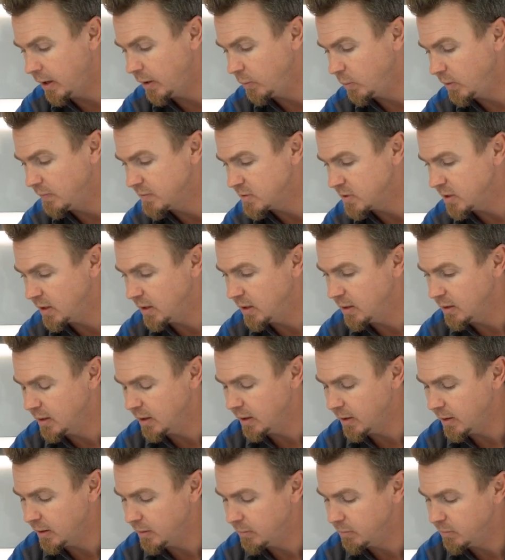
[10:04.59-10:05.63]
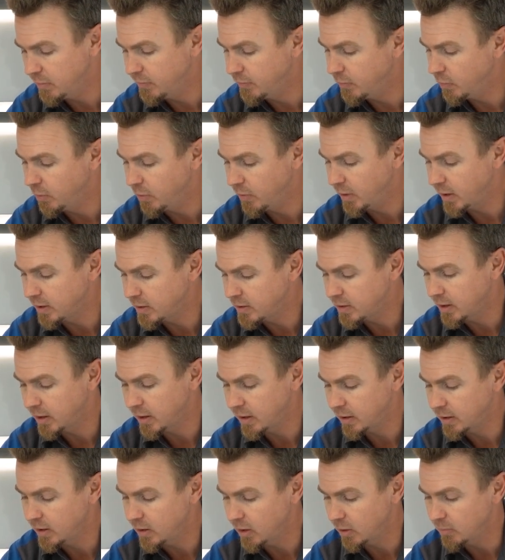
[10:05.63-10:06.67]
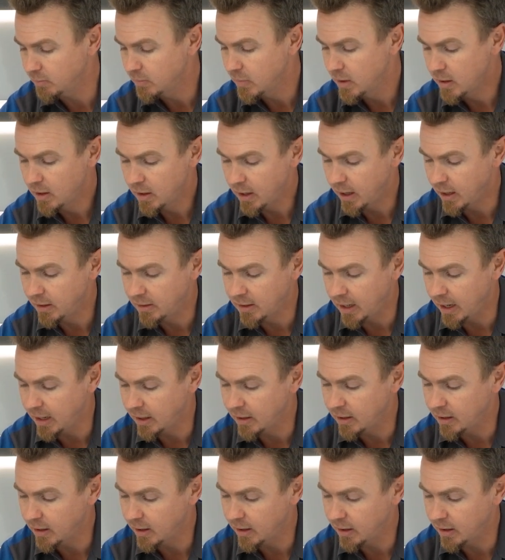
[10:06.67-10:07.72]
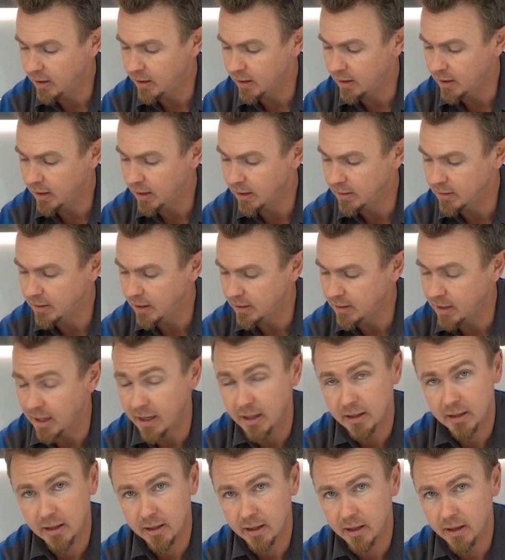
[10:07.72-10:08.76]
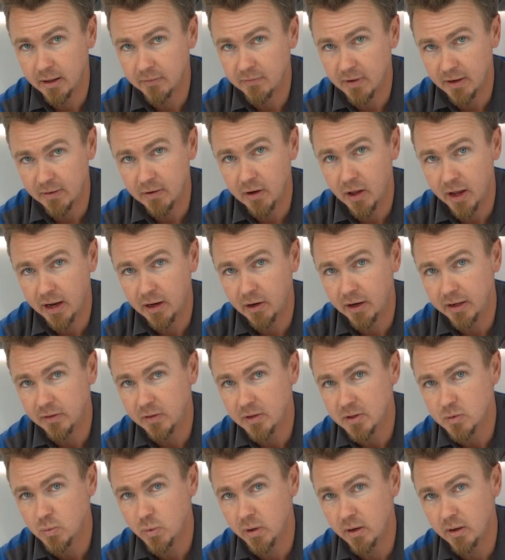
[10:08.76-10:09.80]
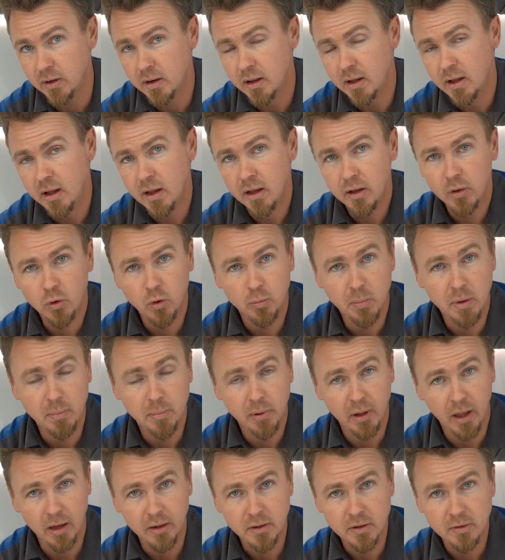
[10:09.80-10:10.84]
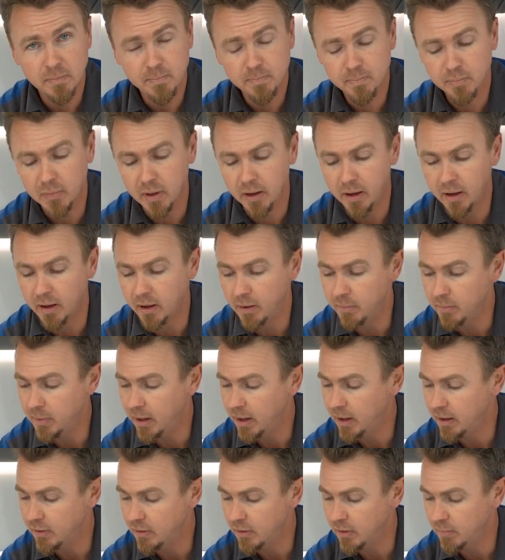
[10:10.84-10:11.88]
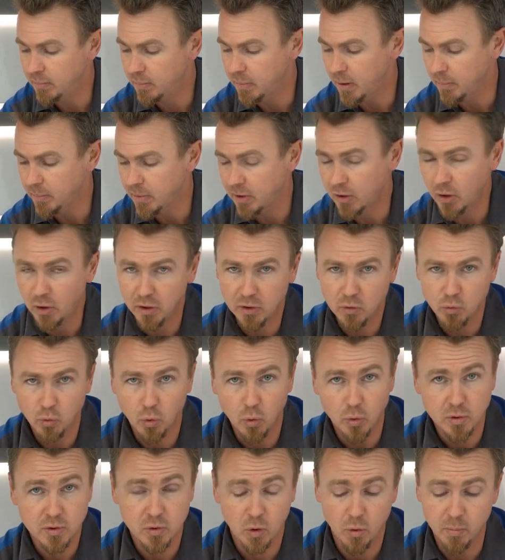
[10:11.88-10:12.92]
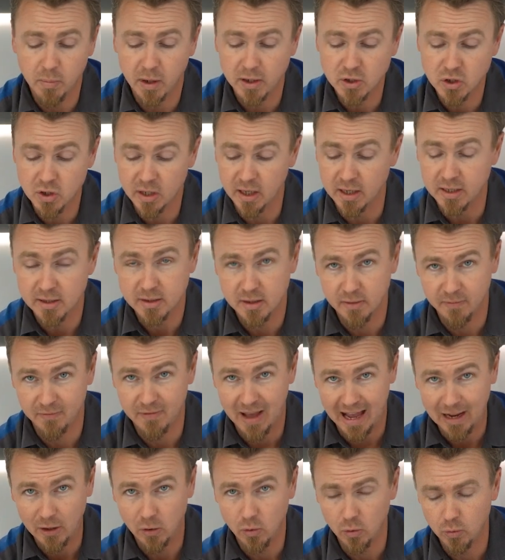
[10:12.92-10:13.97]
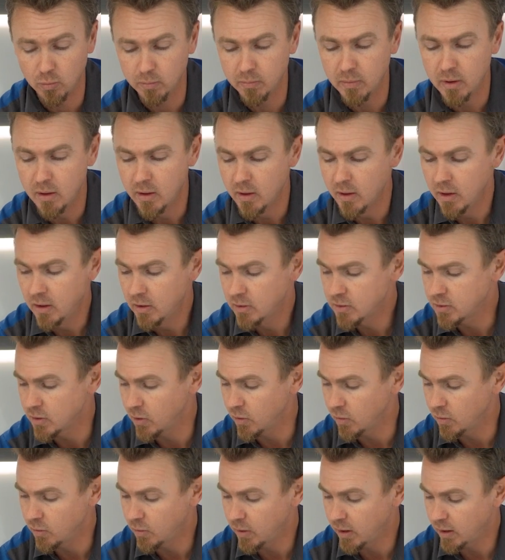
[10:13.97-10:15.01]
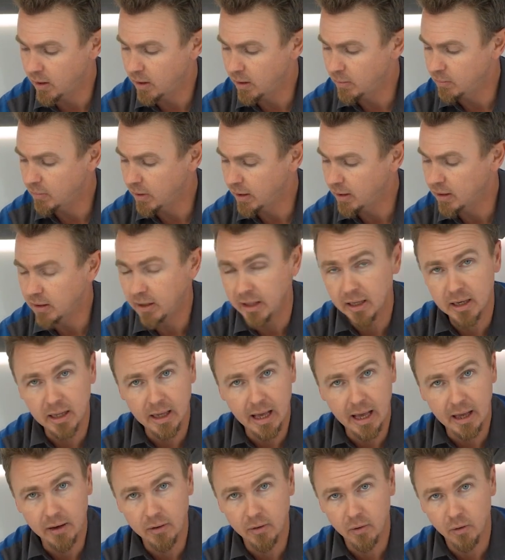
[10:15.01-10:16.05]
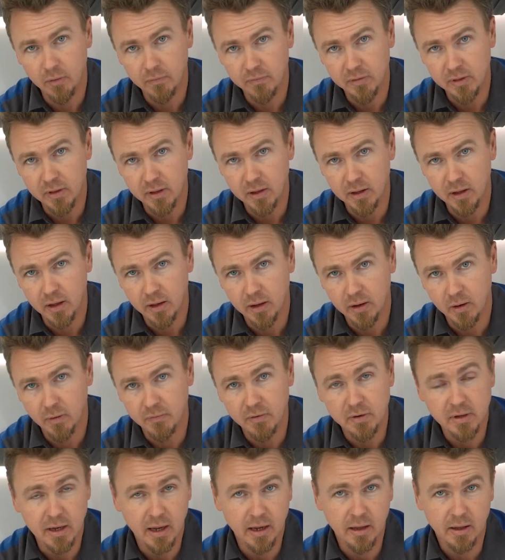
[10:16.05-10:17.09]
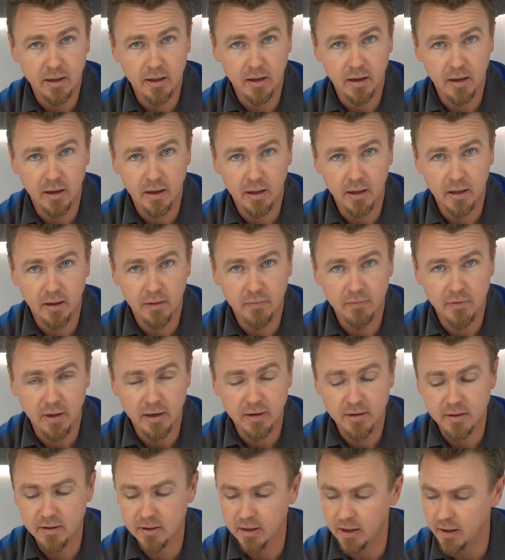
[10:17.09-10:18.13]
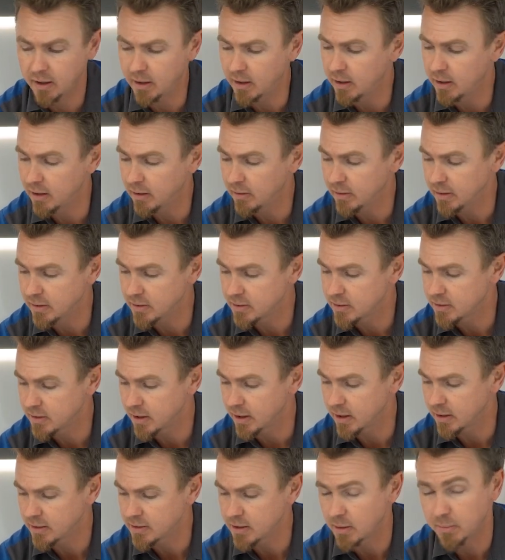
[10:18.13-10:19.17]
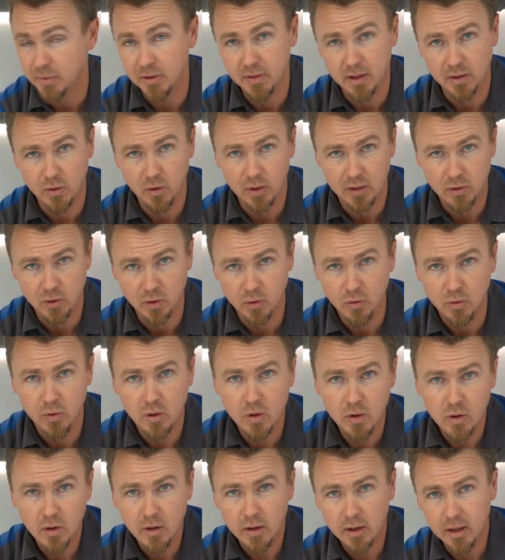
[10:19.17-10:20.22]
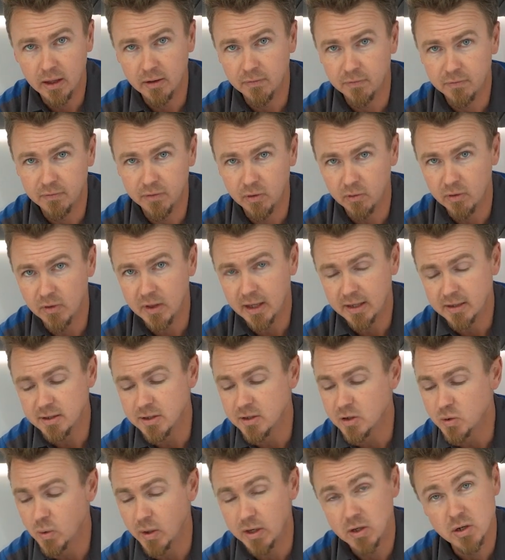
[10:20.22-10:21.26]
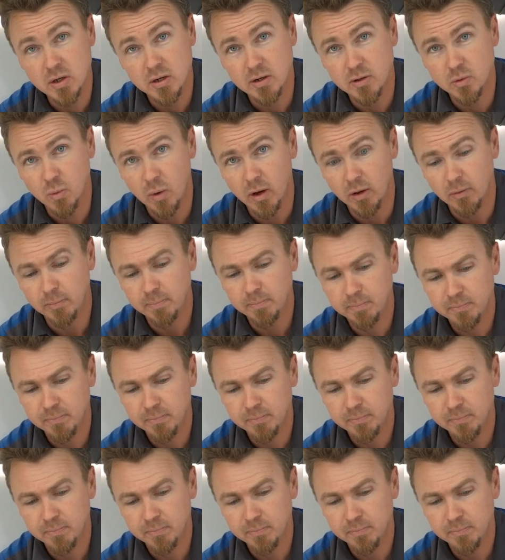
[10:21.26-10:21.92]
We've seen before that a tank vent line like this one could be plugged, and the pump can only draw so much against a vacuum. So a cleaning out of the tank vent is something that you can do if you're in that situation as well.